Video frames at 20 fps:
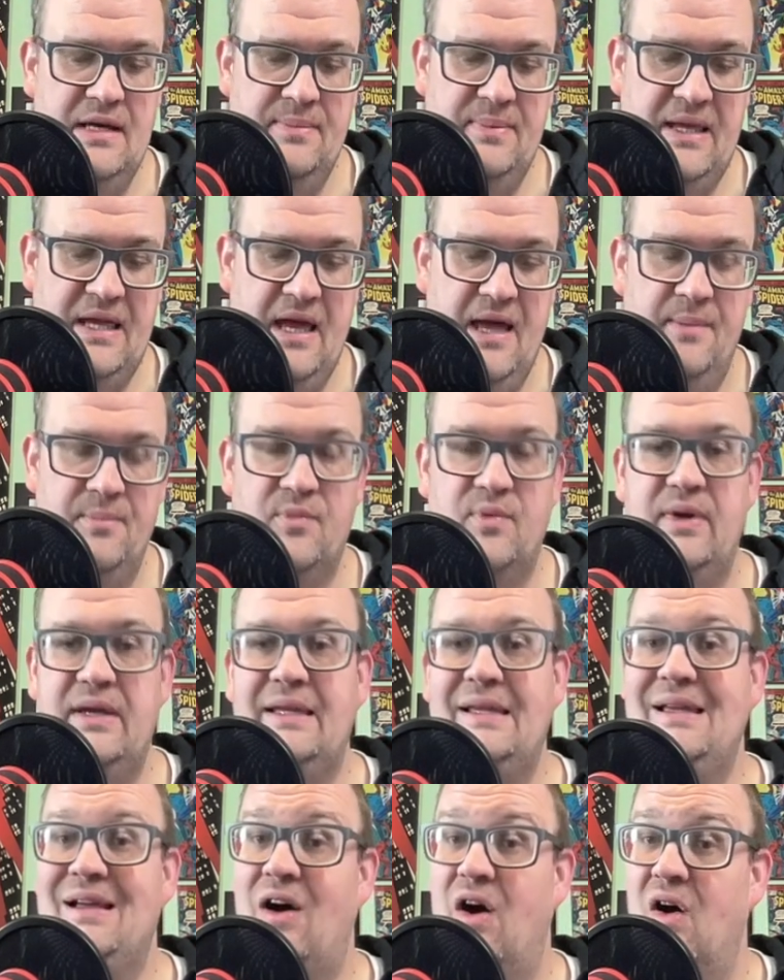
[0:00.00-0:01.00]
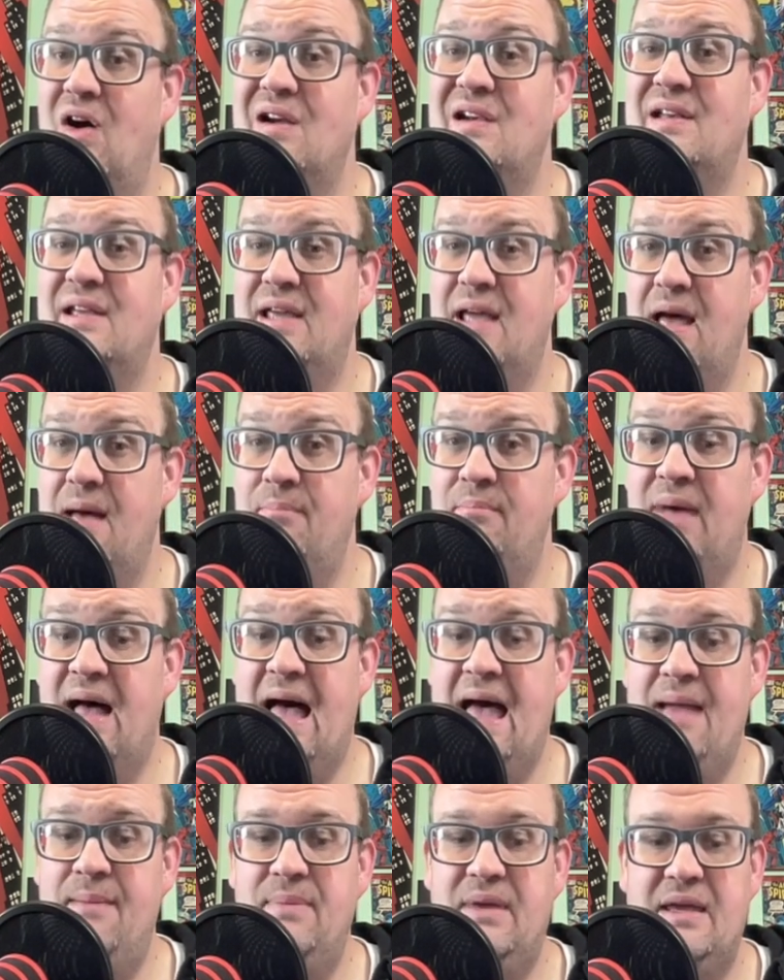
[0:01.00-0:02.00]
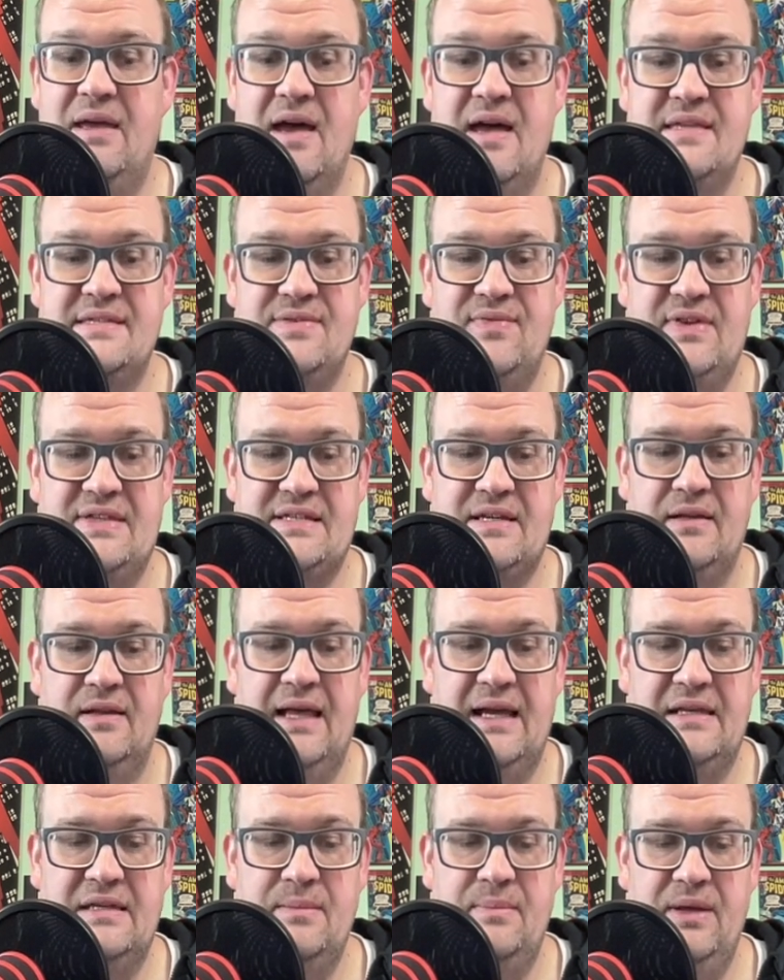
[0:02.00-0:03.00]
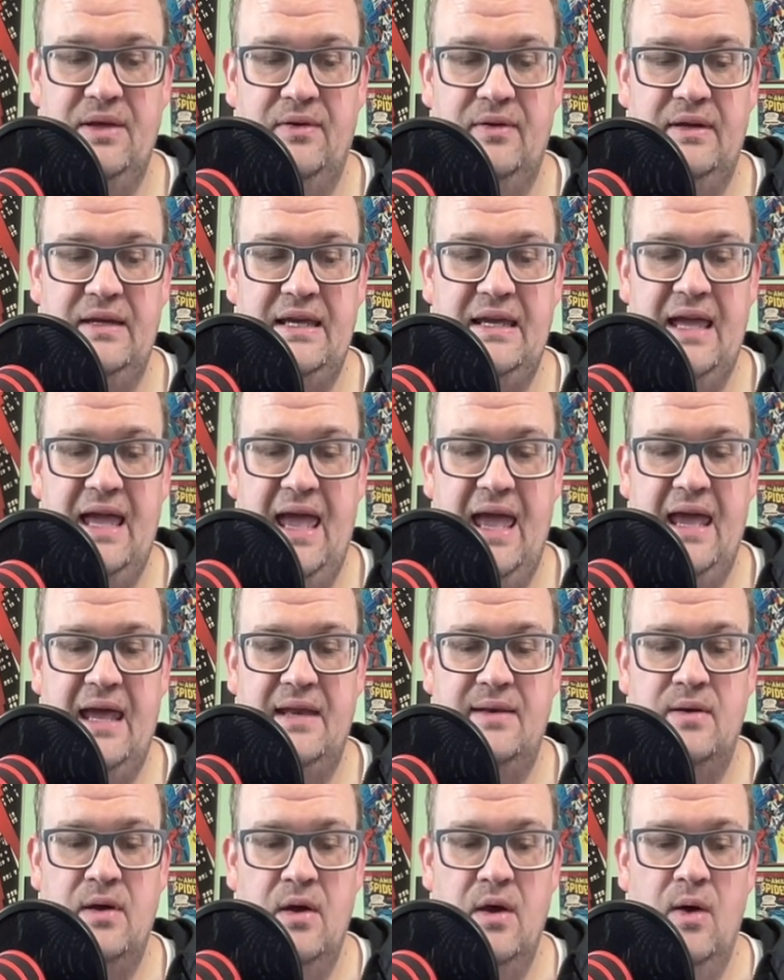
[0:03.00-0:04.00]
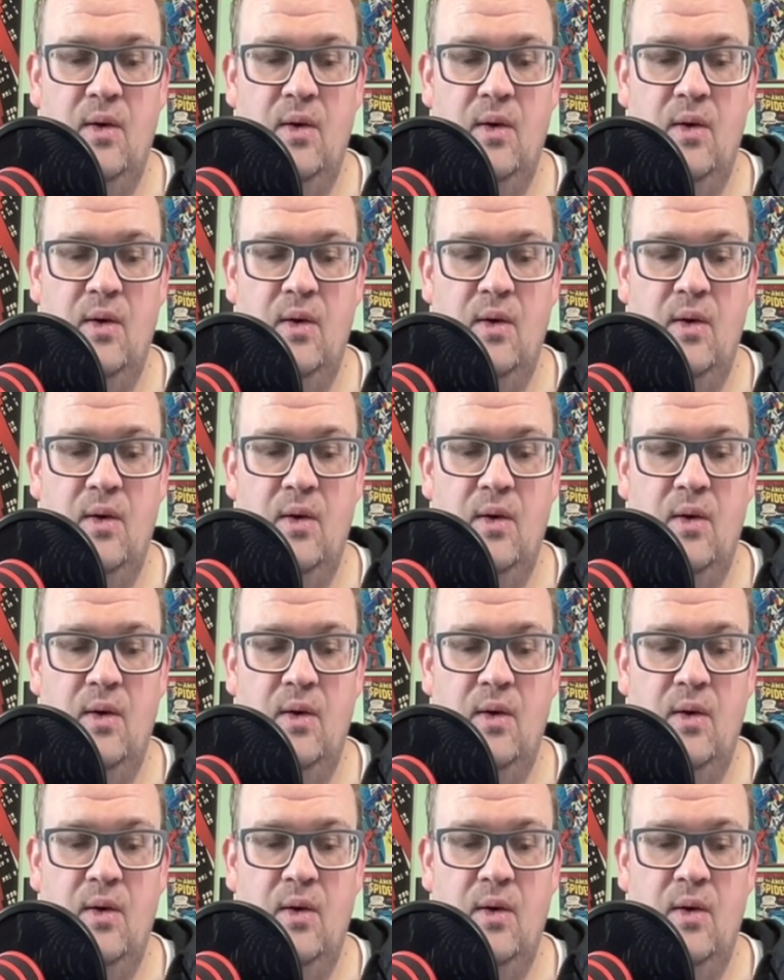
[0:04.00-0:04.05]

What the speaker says: to become really hard to come by because of its collectability and